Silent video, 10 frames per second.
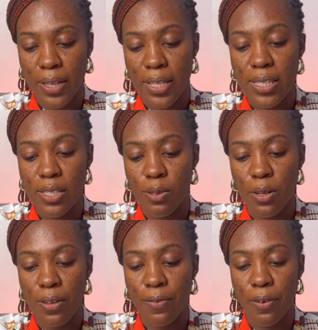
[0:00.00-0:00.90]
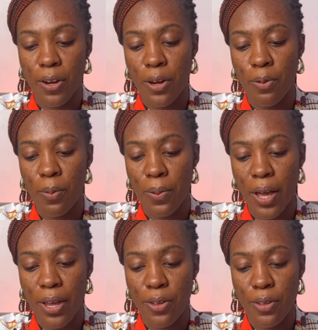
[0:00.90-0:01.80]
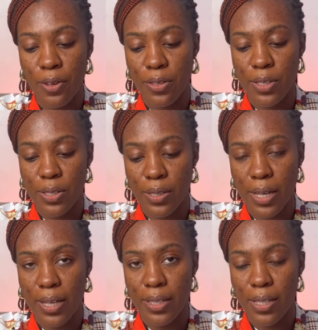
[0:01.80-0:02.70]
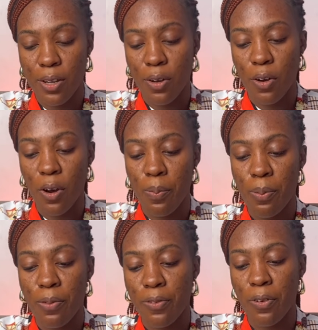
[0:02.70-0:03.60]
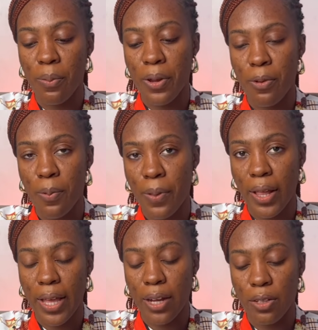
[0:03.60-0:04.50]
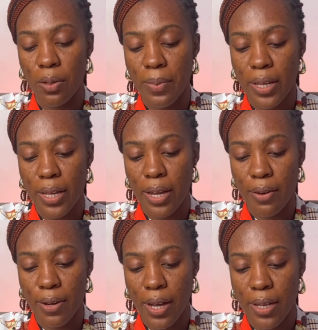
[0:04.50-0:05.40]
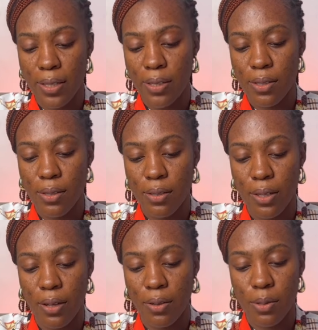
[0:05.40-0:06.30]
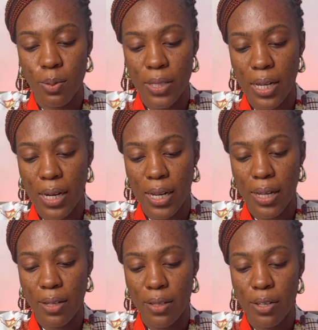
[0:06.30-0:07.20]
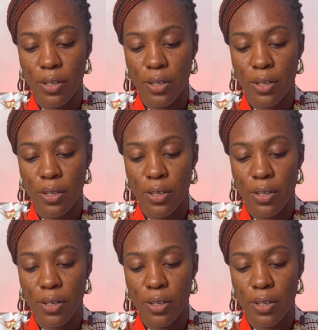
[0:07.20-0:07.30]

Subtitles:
This is only for European Union students or people from European economic areas or Switzerland.